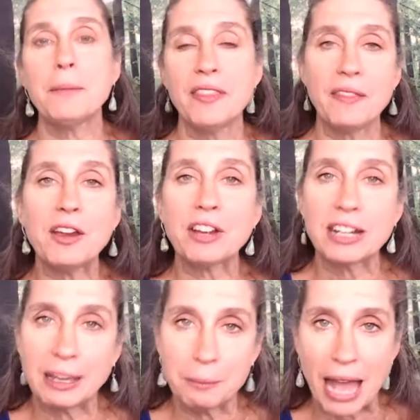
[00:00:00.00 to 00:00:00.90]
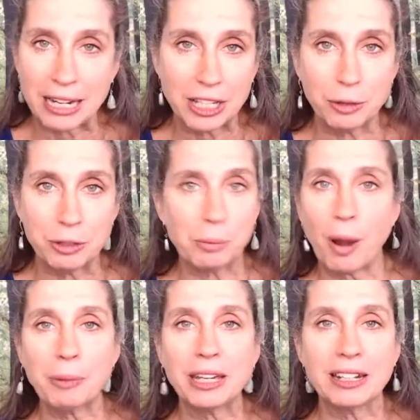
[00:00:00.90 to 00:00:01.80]
And then they're going to get mad at you, and you're
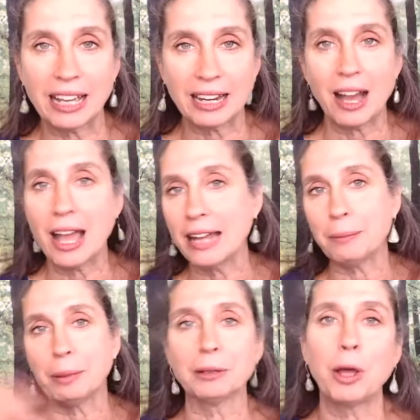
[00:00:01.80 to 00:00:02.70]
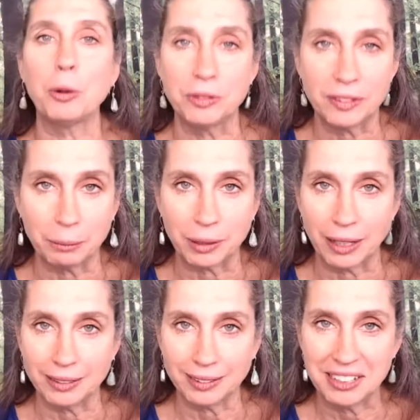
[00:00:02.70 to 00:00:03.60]
probably going to end up alone
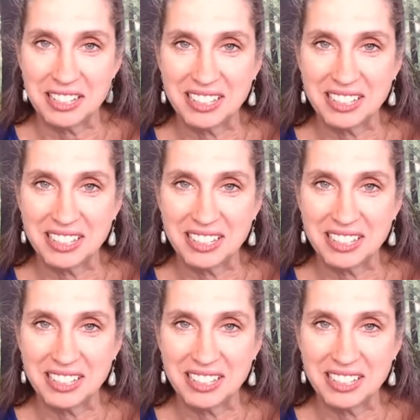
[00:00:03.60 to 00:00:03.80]
someplace.